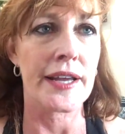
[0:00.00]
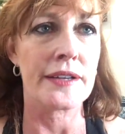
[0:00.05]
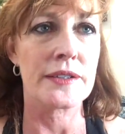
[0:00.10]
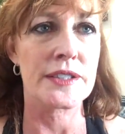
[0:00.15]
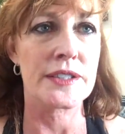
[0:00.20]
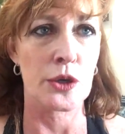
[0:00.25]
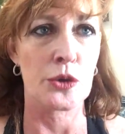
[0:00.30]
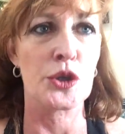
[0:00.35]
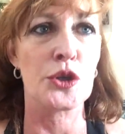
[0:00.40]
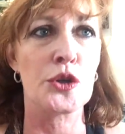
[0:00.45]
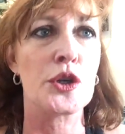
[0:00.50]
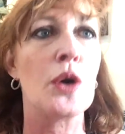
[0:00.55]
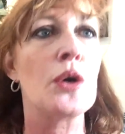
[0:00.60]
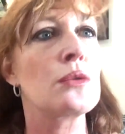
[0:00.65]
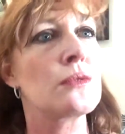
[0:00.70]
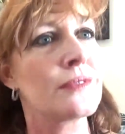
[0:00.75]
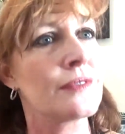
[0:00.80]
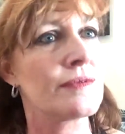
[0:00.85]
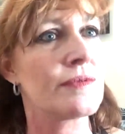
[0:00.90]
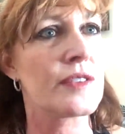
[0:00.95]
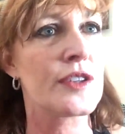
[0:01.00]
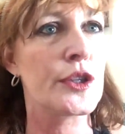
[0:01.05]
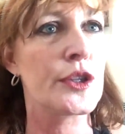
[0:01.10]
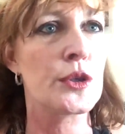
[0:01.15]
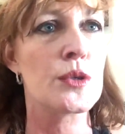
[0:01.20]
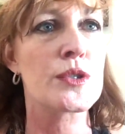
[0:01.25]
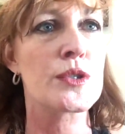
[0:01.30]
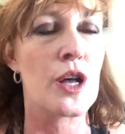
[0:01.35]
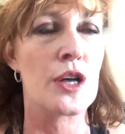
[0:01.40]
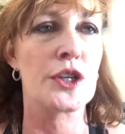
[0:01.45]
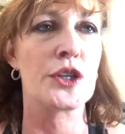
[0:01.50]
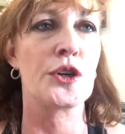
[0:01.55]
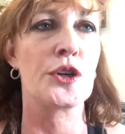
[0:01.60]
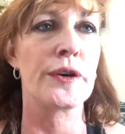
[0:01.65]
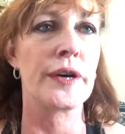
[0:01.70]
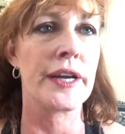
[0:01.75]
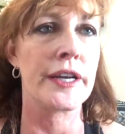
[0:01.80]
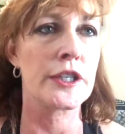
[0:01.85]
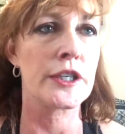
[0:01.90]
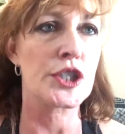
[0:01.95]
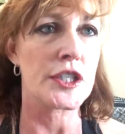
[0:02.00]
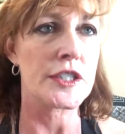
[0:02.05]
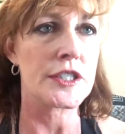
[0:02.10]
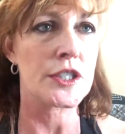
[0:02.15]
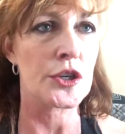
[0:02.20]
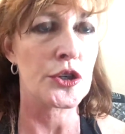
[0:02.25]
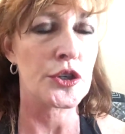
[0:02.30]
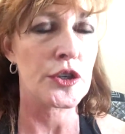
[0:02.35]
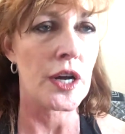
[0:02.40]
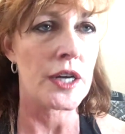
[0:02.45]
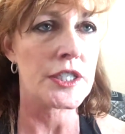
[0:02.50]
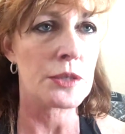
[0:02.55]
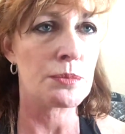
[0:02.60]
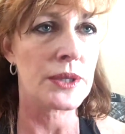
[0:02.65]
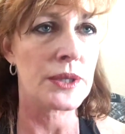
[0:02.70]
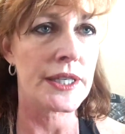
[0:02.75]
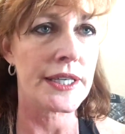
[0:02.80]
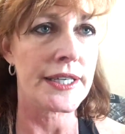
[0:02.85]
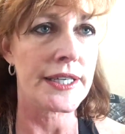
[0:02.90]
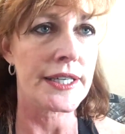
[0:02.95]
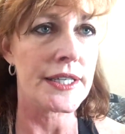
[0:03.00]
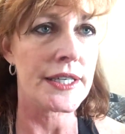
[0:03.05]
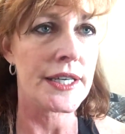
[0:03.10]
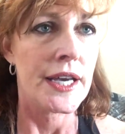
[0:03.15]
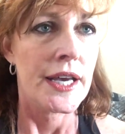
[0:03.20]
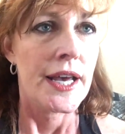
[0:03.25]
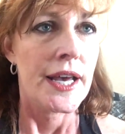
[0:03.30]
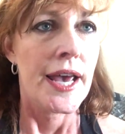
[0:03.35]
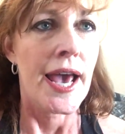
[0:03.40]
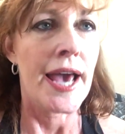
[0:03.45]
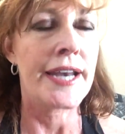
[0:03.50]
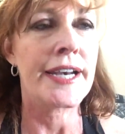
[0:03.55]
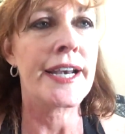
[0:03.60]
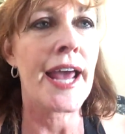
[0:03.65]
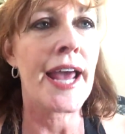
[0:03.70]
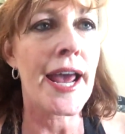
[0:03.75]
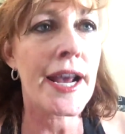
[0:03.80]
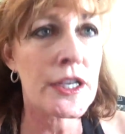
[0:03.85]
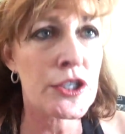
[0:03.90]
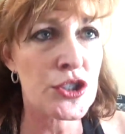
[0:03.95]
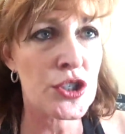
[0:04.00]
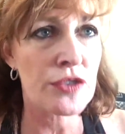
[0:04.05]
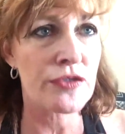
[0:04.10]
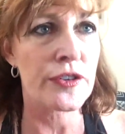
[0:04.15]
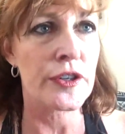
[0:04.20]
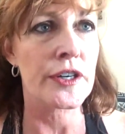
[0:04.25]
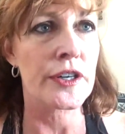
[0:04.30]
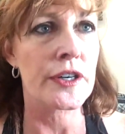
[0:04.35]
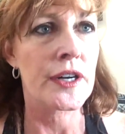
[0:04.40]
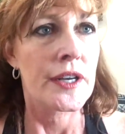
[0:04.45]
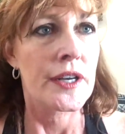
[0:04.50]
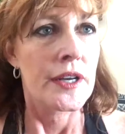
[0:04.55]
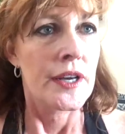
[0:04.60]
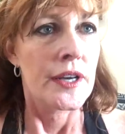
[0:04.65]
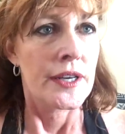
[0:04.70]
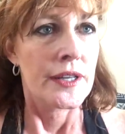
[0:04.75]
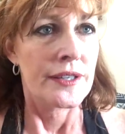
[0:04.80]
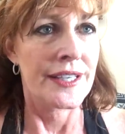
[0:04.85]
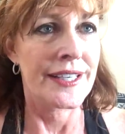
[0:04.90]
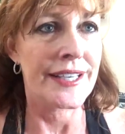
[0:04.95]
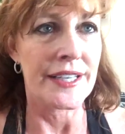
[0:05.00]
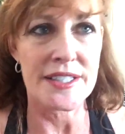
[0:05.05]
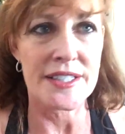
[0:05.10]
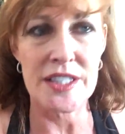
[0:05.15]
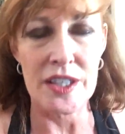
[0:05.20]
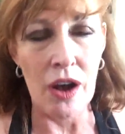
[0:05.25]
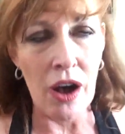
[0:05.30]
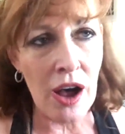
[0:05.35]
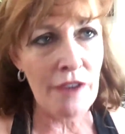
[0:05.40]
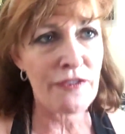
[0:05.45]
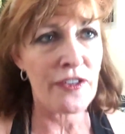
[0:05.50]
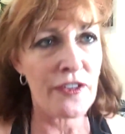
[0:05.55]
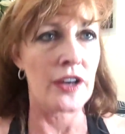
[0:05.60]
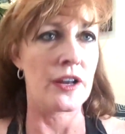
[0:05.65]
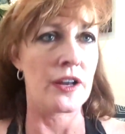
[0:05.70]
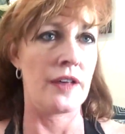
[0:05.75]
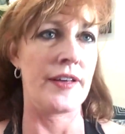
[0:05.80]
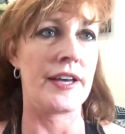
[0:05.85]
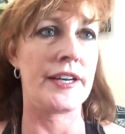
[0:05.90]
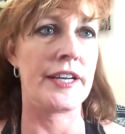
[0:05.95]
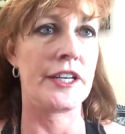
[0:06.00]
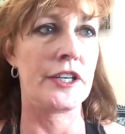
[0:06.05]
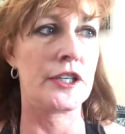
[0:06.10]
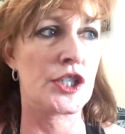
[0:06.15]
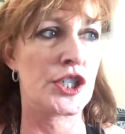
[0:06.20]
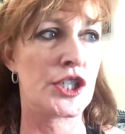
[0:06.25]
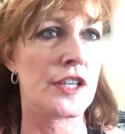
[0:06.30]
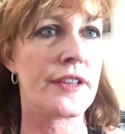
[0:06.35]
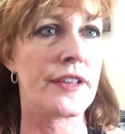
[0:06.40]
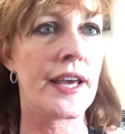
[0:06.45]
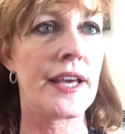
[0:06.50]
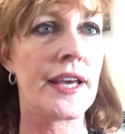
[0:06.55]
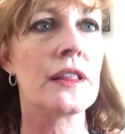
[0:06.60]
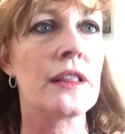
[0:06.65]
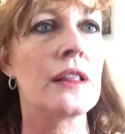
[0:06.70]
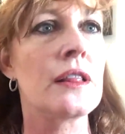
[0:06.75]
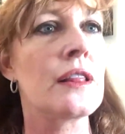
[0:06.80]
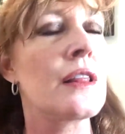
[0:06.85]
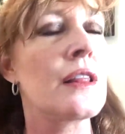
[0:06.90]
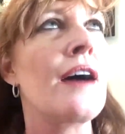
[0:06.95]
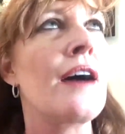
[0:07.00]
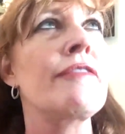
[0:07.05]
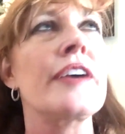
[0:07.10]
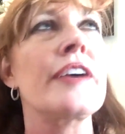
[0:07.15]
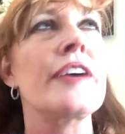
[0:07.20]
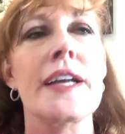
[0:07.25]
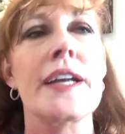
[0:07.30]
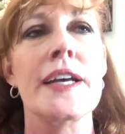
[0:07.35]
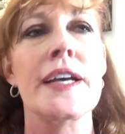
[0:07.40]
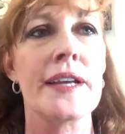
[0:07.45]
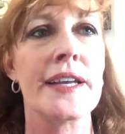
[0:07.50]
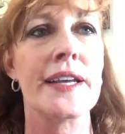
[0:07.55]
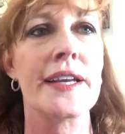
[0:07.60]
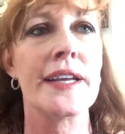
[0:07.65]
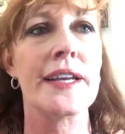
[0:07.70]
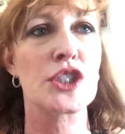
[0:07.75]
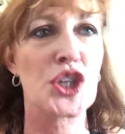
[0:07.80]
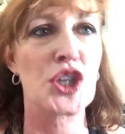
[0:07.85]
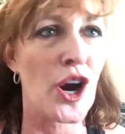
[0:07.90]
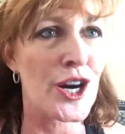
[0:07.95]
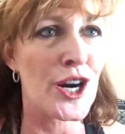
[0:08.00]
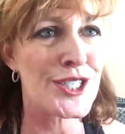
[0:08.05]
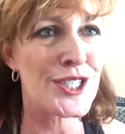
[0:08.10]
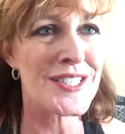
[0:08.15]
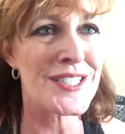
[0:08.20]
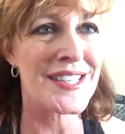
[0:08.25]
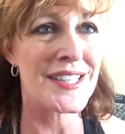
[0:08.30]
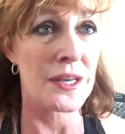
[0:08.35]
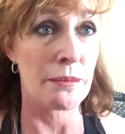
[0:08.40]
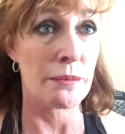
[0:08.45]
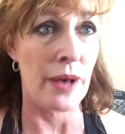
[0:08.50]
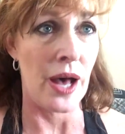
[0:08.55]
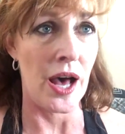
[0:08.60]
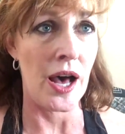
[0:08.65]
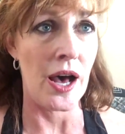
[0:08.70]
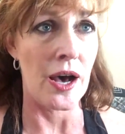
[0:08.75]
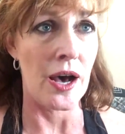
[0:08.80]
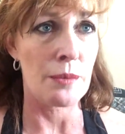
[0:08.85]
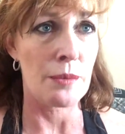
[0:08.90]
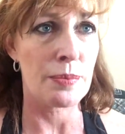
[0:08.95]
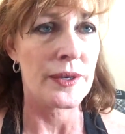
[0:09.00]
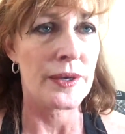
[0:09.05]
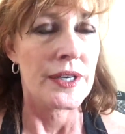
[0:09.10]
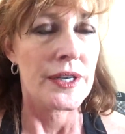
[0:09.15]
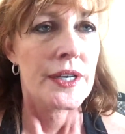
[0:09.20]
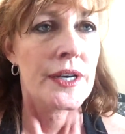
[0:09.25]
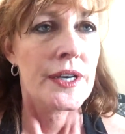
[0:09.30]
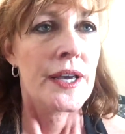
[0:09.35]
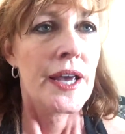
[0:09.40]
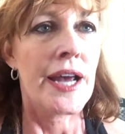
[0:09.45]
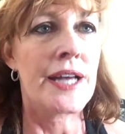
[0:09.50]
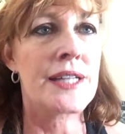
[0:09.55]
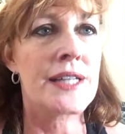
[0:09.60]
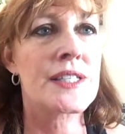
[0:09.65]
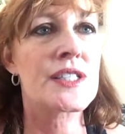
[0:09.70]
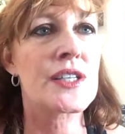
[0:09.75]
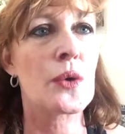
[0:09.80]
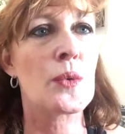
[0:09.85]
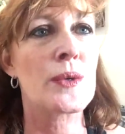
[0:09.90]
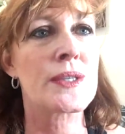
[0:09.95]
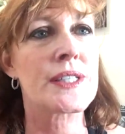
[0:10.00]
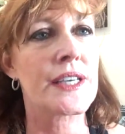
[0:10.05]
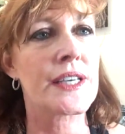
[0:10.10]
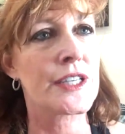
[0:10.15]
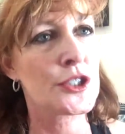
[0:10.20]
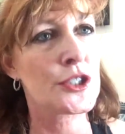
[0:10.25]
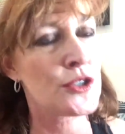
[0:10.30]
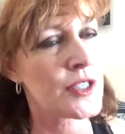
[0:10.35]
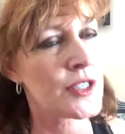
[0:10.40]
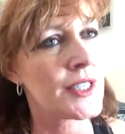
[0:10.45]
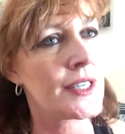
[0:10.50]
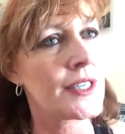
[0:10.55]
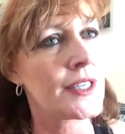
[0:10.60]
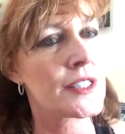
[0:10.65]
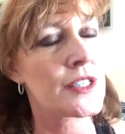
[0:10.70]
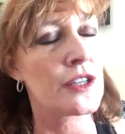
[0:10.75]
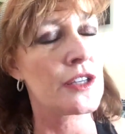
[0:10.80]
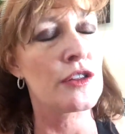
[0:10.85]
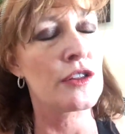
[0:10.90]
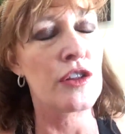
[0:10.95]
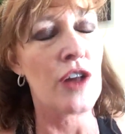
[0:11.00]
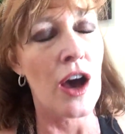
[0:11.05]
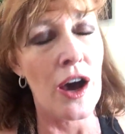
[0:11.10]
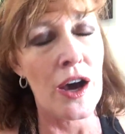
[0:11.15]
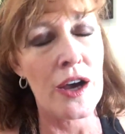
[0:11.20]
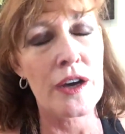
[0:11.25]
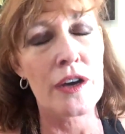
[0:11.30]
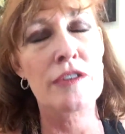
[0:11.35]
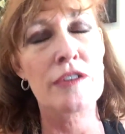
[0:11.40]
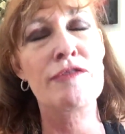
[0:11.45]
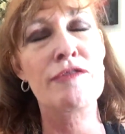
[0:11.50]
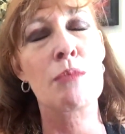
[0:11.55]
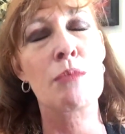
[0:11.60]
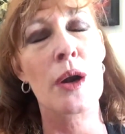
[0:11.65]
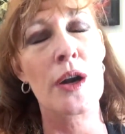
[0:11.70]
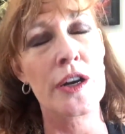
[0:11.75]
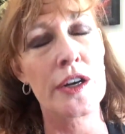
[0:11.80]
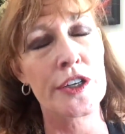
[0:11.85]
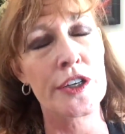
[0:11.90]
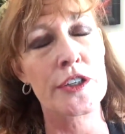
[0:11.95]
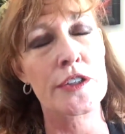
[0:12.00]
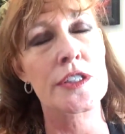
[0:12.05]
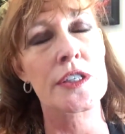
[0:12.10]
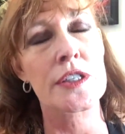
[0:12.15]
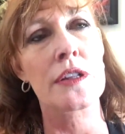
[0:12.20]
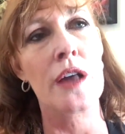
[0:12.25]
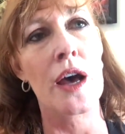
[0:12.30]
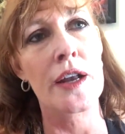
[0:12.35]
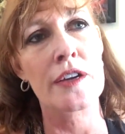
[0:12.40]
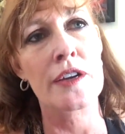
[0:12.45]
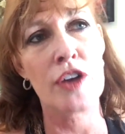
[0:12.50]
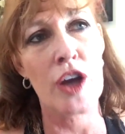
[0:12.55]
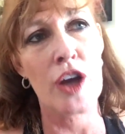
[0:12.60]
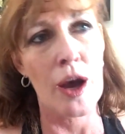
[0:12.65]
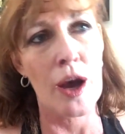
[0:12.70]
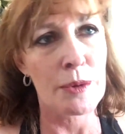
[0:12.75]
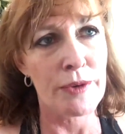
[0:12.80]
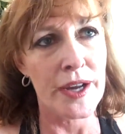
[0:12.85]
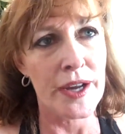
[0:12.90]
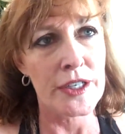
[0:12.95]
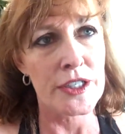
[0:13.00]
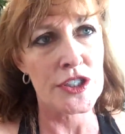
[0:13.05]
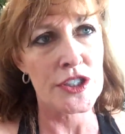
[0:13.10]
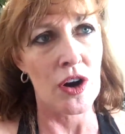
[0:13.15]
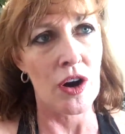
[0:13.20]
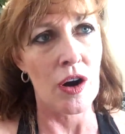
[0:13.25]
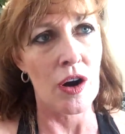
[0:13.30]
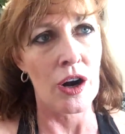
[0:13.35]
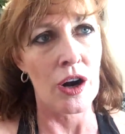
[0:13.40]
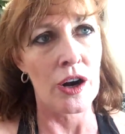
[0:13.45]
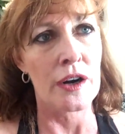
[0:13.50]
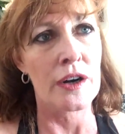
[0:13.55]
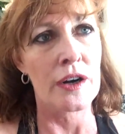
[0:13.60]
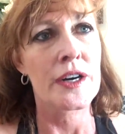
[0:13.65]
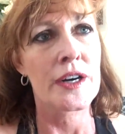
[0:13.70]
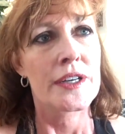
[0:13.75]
so you don't lose all your energy, so you're not depleted. And an extrovert gets off on all that energy. They love it. It charges them up. And so what's interesting is a lot of marketers, a lot of copywriters are